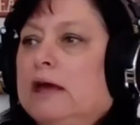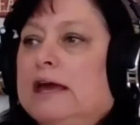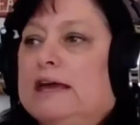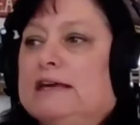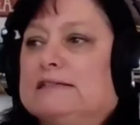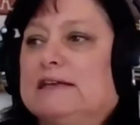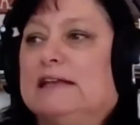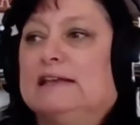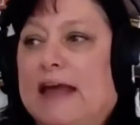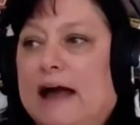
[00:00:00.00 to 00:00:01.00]
He
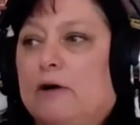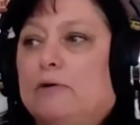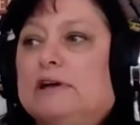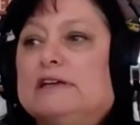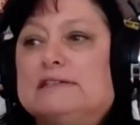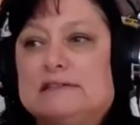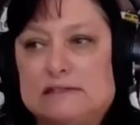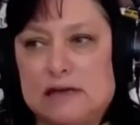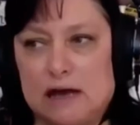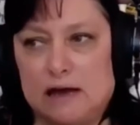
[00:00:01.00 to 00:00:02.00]
said, now is the
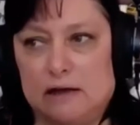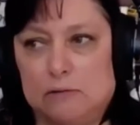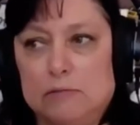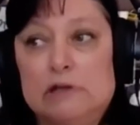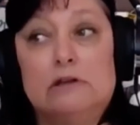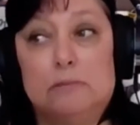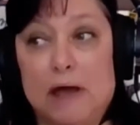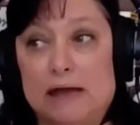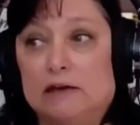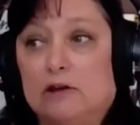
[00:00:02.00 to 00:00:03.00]
time,
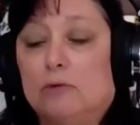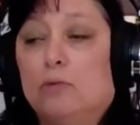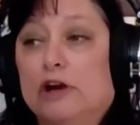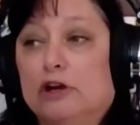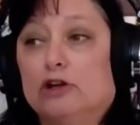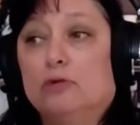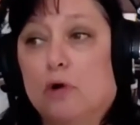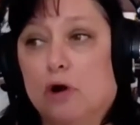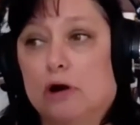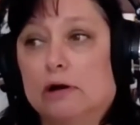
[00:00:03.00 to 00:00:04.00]
depending on where you
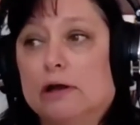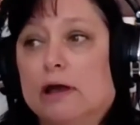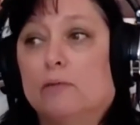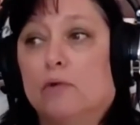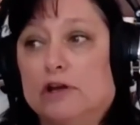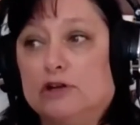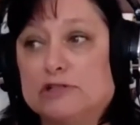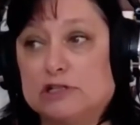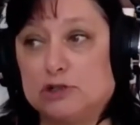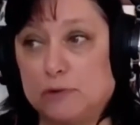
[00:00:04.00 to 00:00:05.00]
are and what your
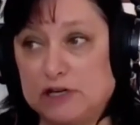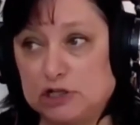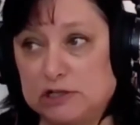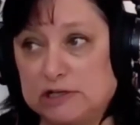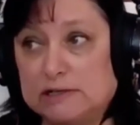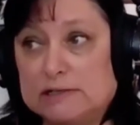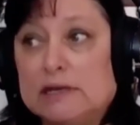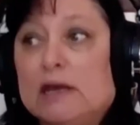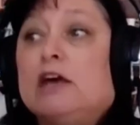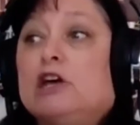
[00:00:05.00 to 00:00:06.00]
situation is,
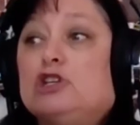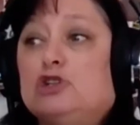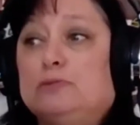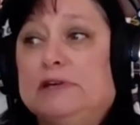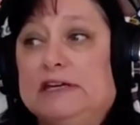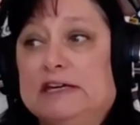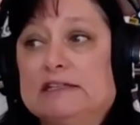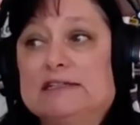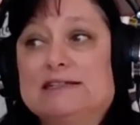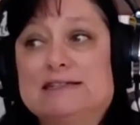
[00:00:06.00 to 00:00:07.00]
to
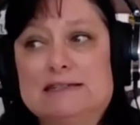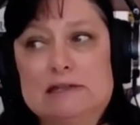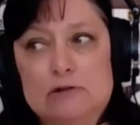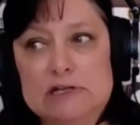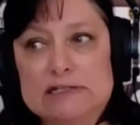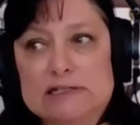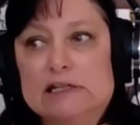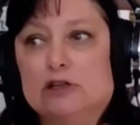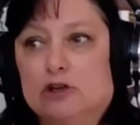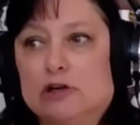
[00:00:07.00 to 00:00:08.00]
begin to
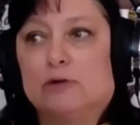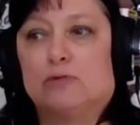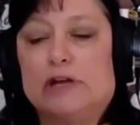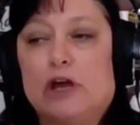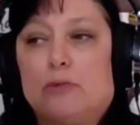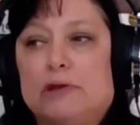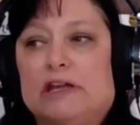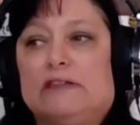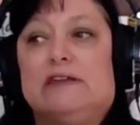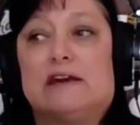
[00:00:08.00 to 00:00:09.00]
seriously look at
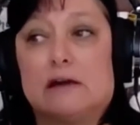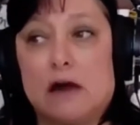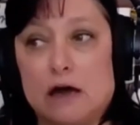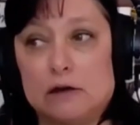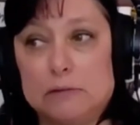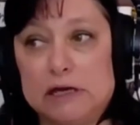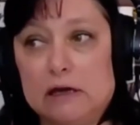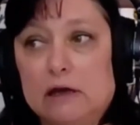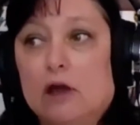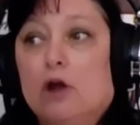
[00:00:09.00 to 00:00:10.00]
reopening the
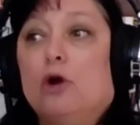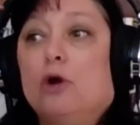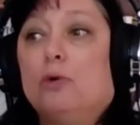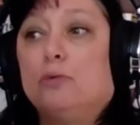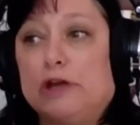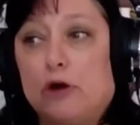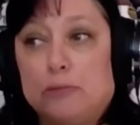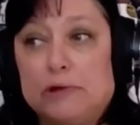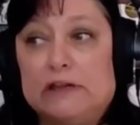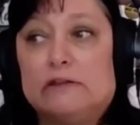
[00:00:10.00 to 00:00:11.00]
economy,
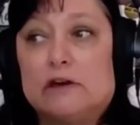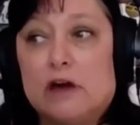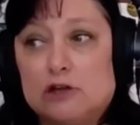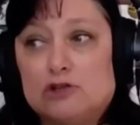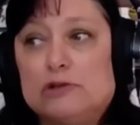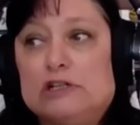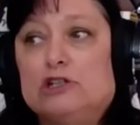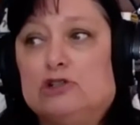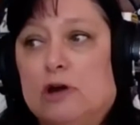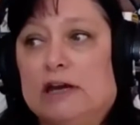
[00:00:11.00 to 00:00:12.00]
reopening the country
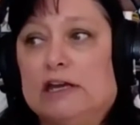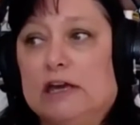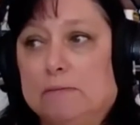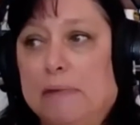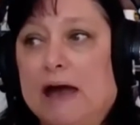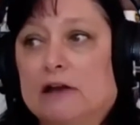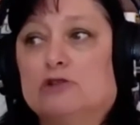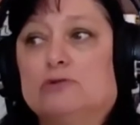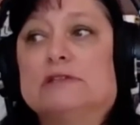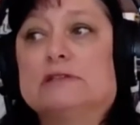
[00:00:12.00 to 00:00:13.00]
to try to get back
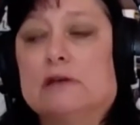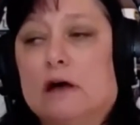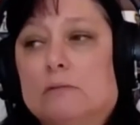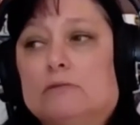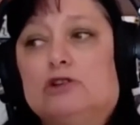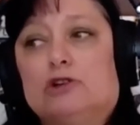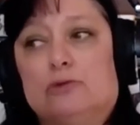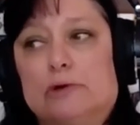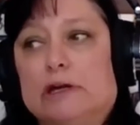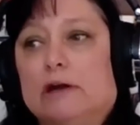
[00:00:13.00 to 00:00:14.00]
to some
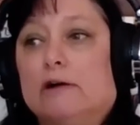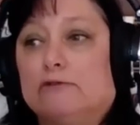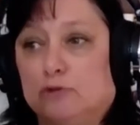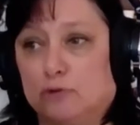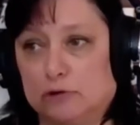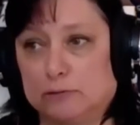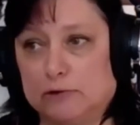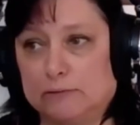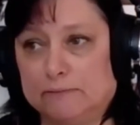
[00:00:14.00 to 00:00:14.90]
degree of normal.